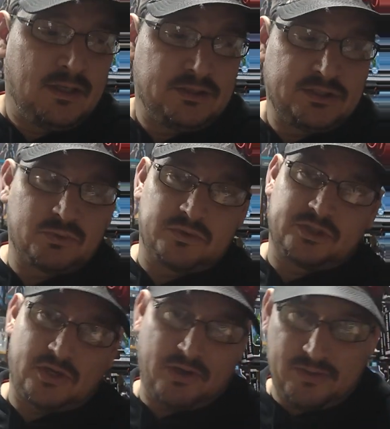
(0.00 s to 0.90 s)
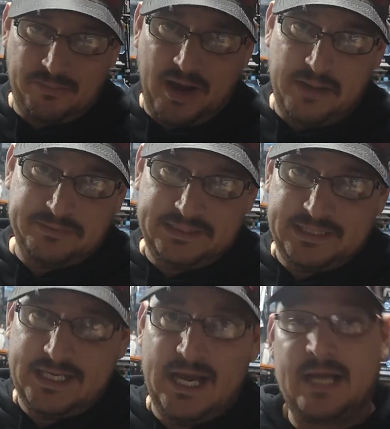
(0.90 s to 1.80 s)
just want to show you all the pops that
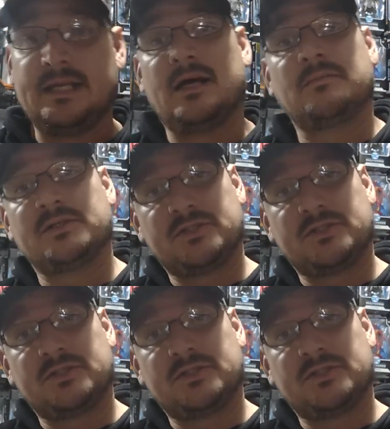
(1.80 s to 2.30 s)
I got. Now I'm gonna